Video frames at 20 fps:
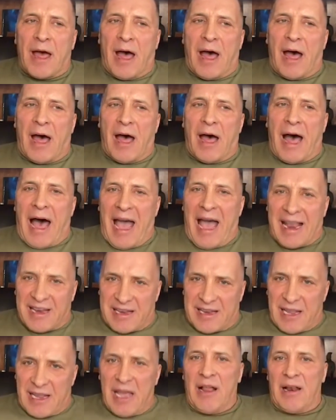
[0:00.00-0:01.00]
uh,
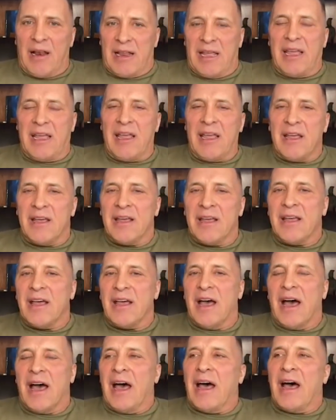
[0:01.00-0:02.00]
ideally,
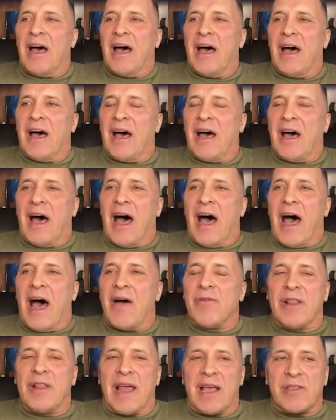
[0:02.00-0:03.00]
uh,
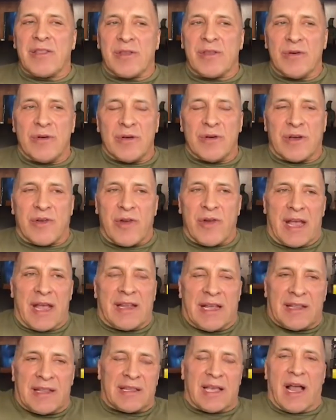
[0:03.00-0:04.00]
I would like to create
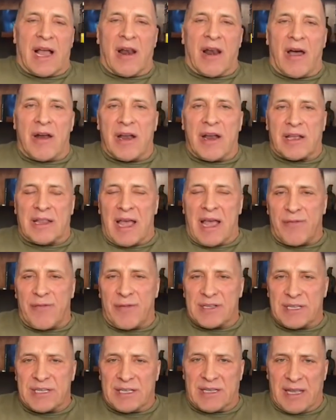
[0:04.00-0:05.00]
that caloric
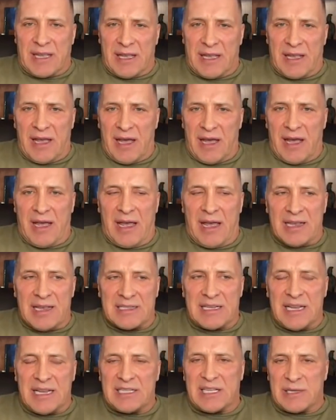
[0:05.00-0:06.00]
deficit uh, uh,
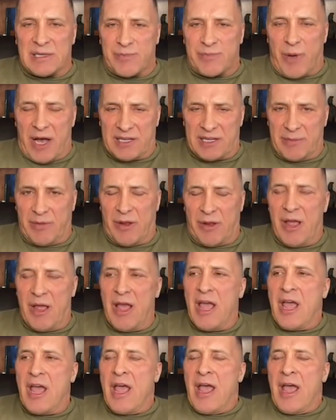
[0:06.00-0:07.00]
as least as possible.
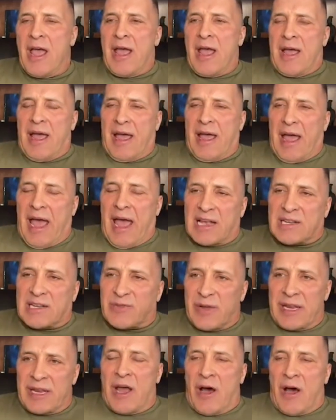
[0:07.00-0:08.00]

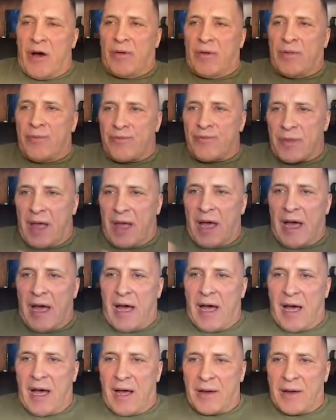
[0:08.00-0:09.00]
As we know,
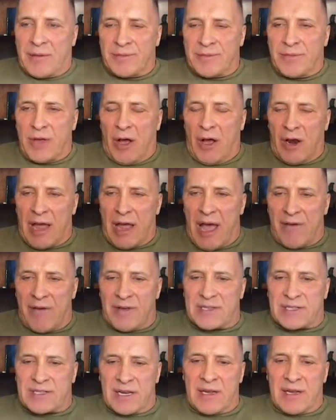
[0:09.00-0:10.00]
we all have
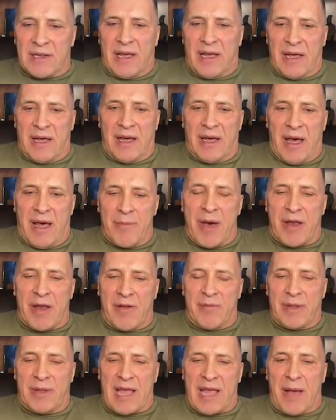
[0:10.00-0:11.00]
a certain
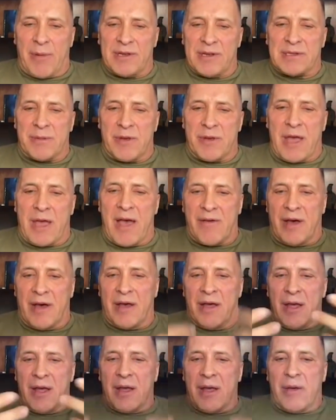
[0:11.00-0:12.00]
amount of metabolism. You have
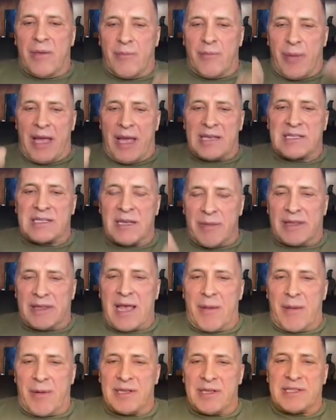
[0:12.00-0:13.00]
a basal
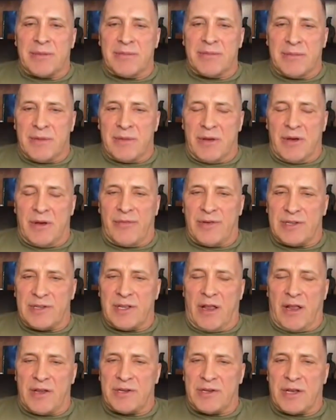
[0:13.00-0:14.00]
metabolism, your
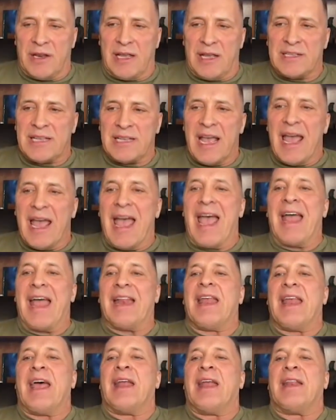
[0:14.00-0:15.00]
physiological needs,
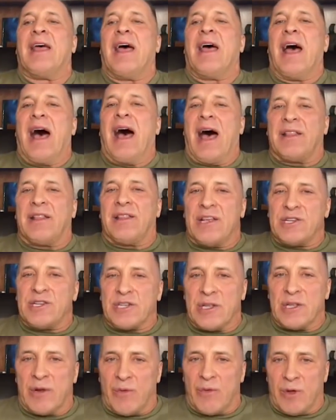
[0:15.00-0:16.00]
and then
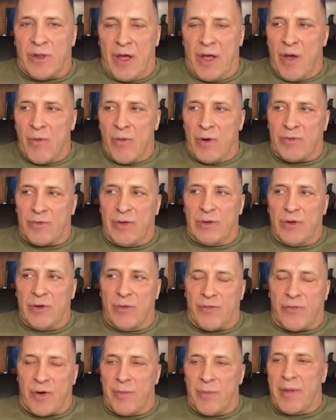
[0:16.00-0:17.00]
additional what, what we
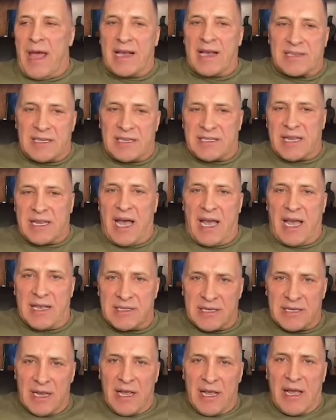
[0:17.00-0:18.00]
do from
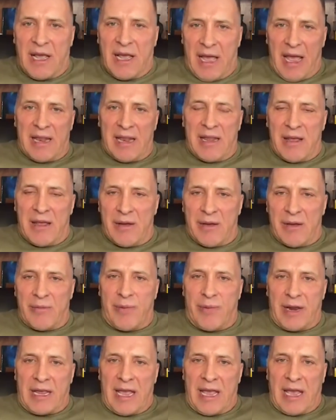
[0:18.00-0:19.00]
exercise and
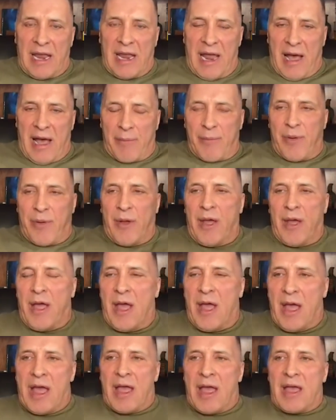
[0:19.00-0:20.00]
bringing it up.
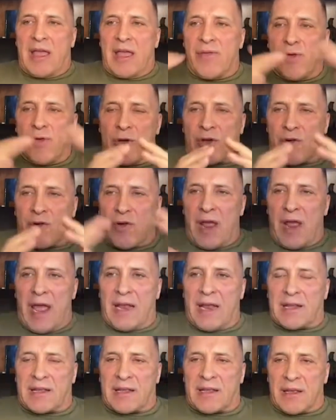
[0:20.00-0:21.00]
If you
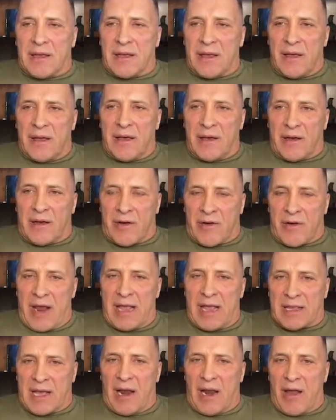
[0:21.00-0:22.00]
create
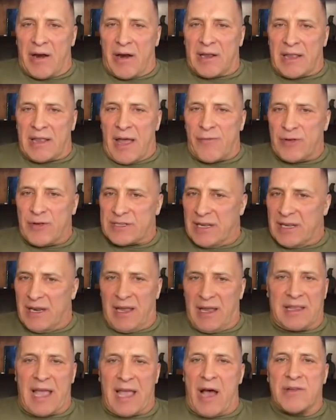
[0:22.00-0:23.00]
great caloric deficit,
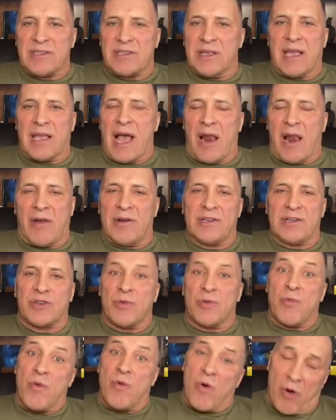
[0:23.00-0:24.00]
like 1,000 calories
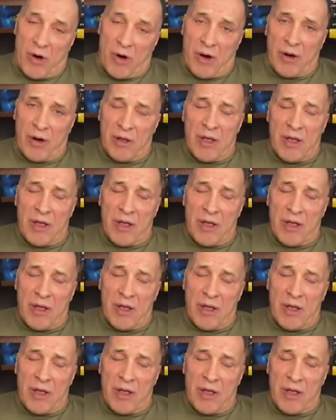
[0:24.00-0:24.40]
or more,